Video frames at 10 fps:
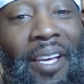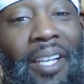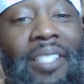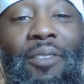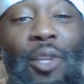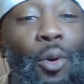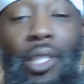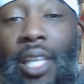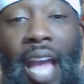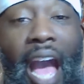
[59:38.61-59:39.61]
Because
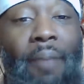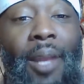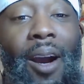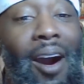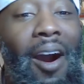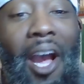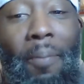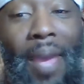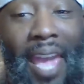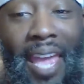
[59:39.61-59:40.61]
usually I'm the odd
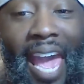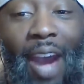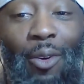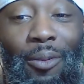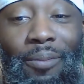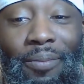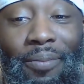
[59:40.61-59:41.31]
man out.